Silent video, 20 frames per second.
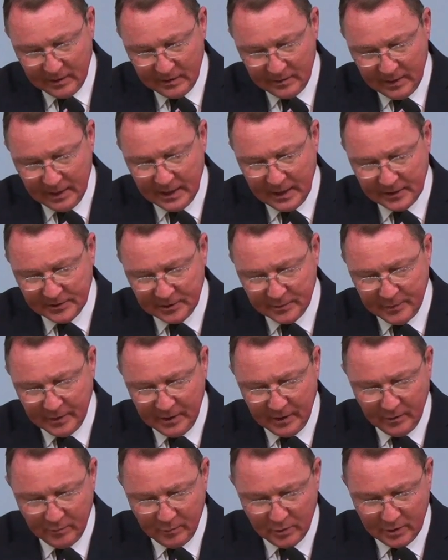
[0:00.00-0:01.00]
That has to
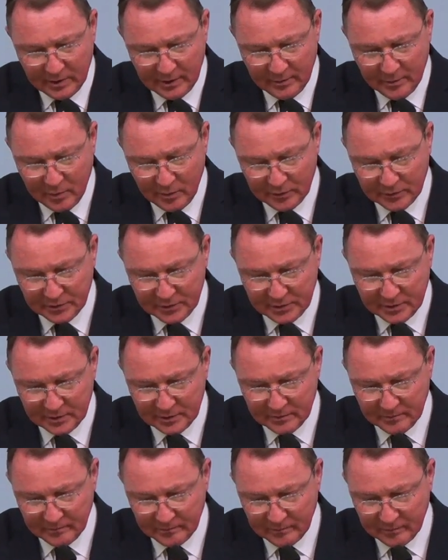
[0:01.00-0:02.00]
be one of the
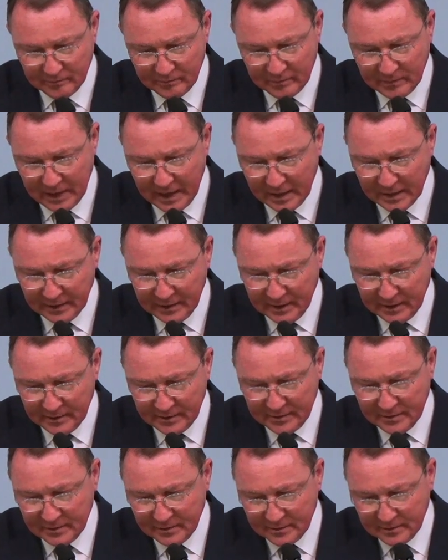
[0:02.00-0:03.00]
most
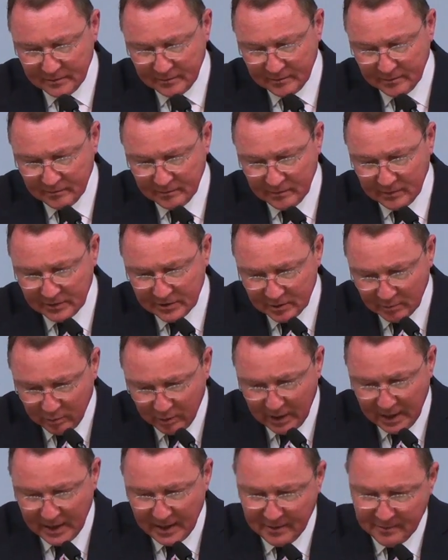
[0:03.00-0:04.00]
elegant,
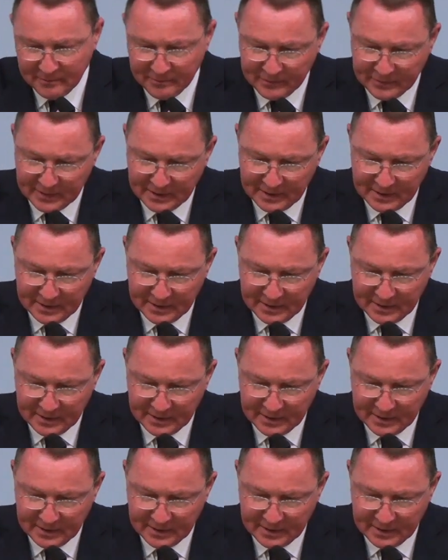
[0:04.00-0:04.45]
sublime